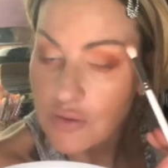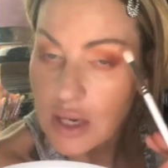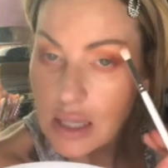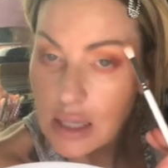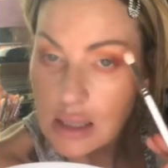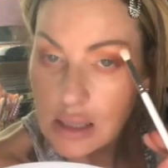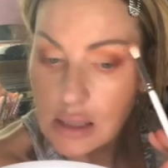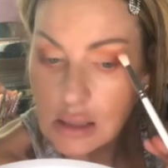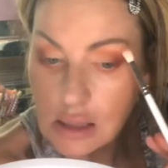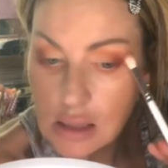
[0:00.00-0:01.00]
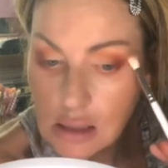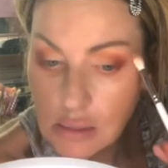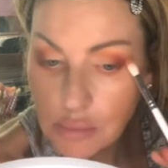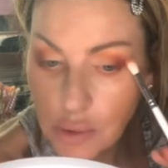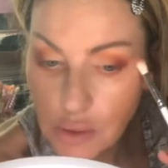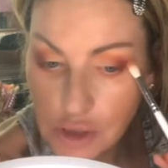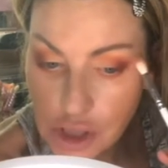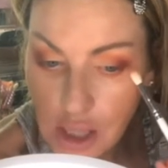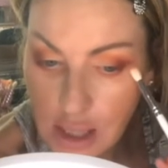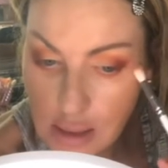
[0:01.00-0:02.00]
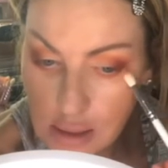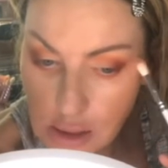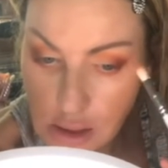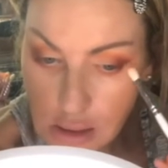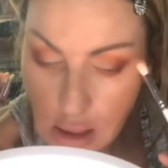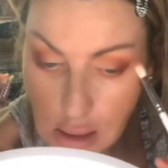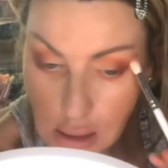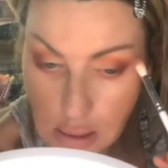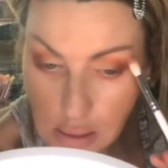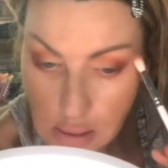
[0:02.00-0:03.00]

fade into this bone shade and just kind of,